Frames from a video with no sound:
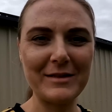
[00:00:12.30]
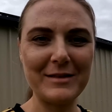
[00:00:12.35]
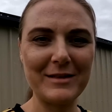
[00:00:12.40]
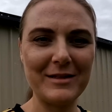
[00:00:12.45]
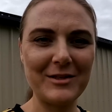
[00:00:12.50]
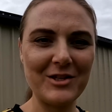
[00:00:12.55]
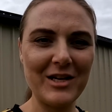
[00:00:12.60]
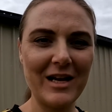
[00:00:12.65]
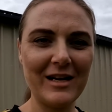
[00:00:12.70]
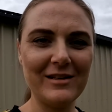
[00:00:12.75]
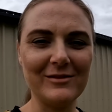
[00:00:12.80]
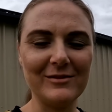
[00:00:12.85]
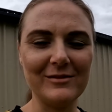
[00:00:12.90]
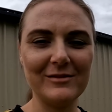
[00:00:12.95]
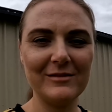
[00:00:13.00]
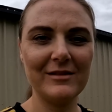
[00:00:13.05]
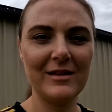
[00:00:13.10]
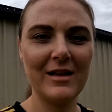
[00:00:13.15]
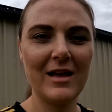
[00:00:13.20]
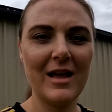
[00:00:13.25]
back to the
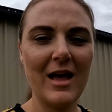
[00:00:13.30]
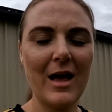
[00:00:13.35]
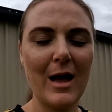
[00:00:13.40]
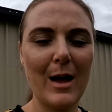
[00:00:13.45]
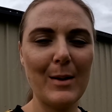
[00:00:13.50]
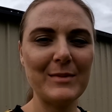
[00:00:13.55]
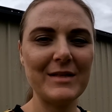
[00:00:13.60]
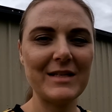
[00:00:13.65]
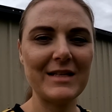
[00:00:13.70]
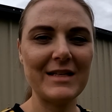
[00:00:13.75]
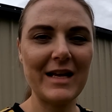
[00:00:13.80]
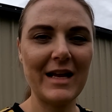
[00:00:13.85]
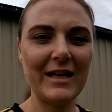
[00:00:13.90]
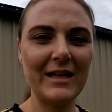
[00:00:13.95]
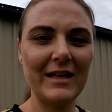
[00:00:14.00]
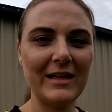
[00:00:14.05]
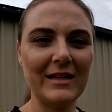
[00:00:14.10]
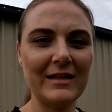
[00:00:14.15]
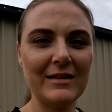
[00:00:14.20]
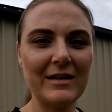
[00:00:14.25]
channel. I'm
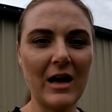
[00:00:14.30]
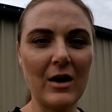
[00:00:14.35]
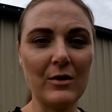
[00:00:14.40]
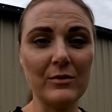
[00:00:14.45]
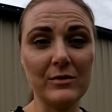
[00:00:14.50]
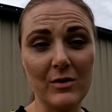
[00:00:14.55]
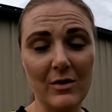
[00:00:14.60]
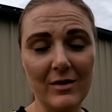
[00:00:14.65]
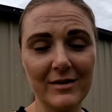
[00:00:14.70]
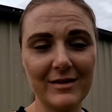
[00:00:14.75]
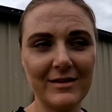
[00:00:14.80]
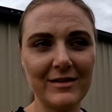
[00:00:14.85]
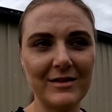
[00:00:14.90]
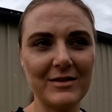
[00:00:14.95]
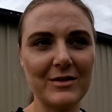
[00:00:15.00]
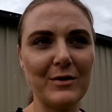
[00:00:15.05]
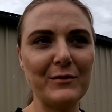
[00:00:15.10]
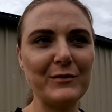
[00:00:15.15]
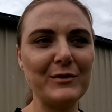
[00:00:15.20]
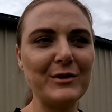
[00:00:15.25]
standing in our garden
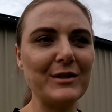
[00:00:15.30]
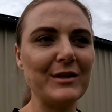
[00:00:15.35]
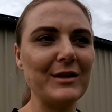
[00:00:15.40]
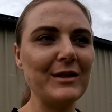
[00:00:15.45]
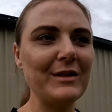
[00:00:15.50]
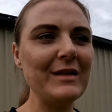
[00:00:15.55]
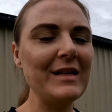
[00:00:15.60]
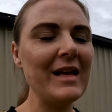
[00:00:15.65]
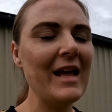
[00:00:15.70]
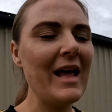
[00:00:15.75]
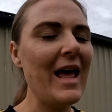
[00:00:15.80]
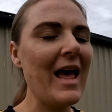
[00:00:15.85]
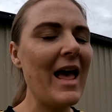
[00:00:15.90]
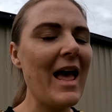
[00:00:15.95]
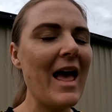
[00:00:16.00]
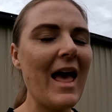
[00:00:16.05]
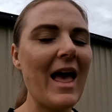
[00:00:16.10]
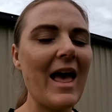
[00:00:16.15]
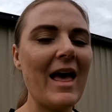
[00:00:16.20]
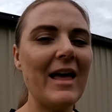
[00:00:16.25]
this afternoon
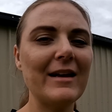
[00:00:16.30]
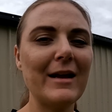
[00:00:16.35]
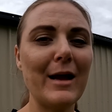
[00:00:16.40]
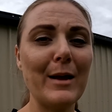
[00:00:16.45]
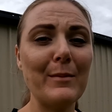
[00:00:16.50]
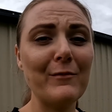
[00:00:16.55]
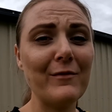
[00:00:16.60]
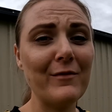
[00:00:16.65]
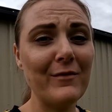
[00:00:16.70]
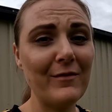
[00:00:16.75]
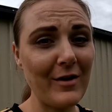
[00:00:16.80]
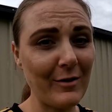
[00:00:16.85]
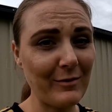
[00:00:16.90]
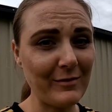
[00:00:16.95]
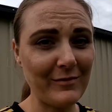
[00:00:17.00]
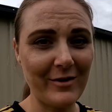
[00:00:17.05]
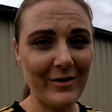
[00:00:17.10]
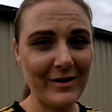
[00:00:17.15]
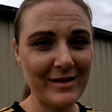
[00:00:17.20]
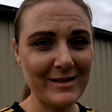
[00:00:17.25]
and I'm
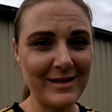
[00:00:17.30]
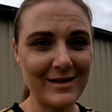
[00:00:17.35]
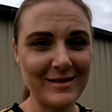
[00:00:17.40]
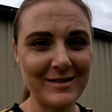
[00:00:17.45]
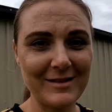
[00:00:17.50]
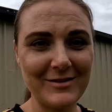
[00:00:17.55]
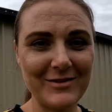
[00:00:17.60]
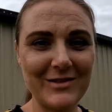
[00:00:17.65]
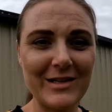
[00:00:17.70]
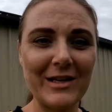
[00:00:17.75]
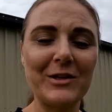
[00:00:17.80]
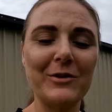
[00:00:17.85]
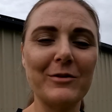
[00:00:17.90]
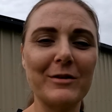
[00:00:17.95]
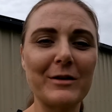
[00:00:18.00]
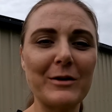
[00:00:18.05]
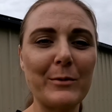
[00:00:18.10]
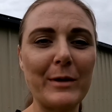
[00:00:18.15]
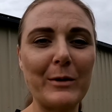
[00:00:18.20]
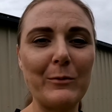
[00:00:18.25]
very excited to take
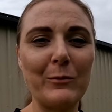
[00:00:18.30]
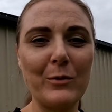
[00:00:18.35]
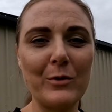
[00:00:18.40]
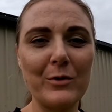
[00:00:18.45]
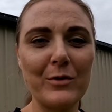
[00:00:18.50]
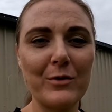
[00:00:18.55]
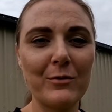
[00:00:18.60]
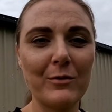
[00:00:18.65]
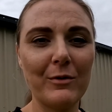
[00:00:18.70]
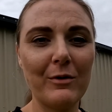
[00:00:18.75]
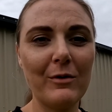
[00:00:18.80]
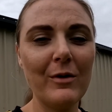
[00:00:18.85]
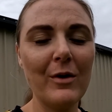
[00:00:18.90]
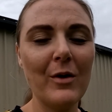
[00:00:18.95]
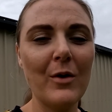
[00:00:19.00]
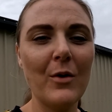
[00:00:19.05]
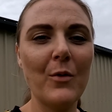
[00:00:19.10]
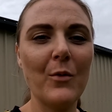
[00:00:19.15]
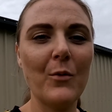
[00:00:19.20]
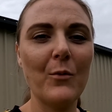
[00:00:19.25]
you on a quick walk through.
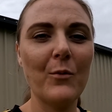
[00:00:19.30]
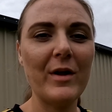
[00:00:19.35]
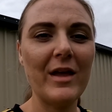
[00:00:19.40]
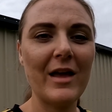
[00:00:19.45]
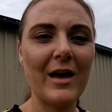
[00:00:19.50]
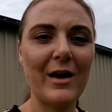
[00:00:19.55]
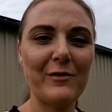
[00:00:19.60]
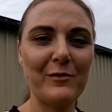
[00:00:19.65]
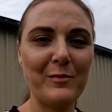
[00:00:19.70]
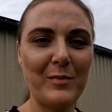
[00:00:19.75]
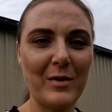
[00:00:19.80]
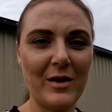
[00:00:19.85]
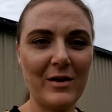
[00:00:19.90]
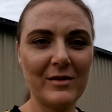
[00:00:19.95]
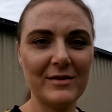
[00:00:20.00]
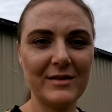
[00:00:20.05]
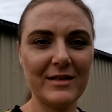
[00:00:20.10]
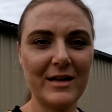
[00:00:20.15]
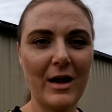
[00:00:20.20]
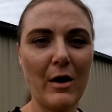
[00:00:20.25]
We have
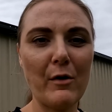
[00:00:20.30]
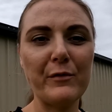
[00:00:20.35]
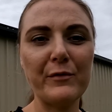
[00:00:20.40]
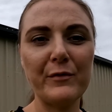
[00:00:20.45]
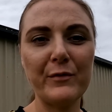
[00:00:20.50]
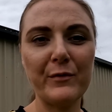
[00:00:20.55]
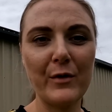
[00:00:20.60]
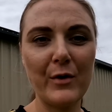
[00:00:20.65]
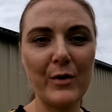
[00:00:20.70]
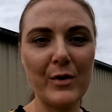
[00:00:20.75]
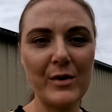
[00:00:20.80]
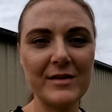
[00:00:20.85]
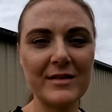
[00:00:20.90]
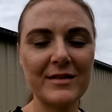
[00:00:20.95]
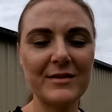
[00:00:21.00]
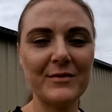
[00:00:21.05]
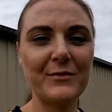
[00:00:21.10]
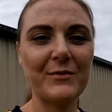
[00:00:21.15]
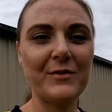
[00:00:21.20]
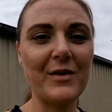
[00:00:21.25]
planted our
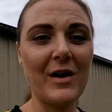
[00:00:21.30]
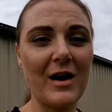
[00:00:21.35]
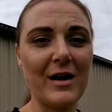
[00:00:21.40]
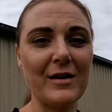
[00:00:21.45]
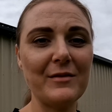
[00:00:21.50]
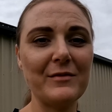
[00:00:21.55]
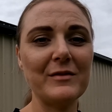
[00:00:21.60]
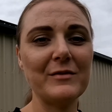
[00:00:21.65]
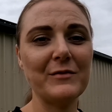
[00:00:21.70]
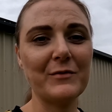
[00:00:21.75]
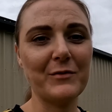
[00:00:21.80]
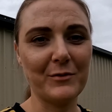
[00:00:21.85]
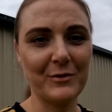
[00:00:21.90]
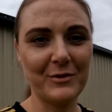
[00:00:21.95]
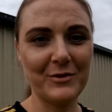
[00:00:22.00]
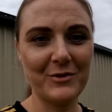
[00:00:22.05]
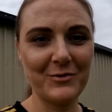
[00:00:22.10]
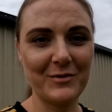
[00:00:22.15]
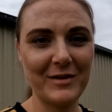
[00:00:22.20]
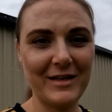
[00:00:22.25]
first 5
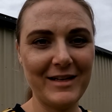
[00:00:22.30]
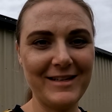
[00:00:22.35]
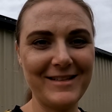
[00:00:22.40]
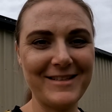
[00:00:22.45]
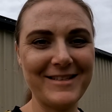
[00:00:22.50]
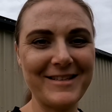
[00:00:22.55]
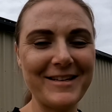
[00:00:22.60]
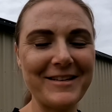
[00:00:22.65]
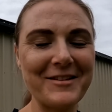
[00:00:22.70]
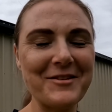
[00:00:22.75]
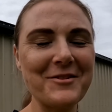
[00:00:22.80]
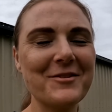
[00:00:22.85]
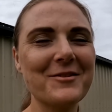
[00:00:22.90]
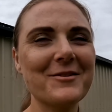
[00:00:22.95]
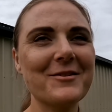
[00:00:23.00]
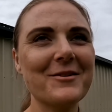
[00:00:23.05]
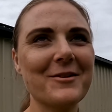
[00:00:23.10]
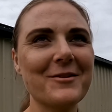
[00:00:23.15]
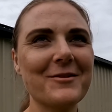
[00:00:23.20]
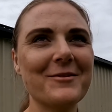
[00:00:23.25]
fruit trees.
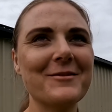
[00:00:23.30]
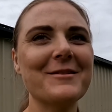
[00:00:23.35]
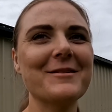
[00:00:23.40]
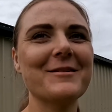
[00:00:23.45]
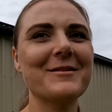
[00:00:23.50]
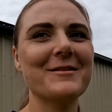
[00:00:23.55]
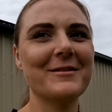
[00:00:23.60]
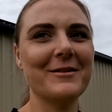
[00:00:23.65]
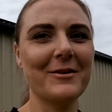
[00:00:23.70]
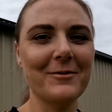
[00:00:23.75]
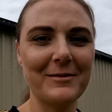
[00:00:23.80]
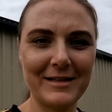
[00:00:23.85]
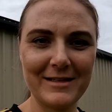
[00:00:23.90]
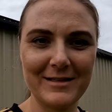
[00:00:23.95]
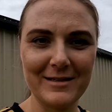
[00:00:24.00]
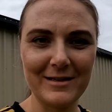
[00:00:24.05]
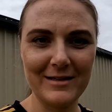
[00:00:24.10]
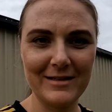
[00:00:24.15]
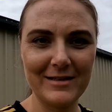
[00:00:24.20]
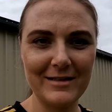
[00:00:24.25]
So
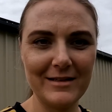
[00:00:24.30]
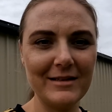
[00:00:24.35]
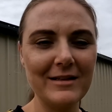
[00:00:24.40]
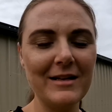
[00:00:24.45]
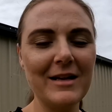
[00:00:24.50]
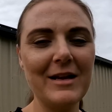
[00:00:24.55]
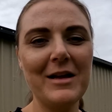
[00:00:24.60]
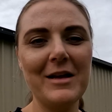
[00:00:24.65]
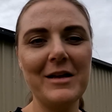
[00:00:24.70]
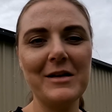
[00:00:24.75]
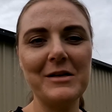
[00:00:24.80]
excited.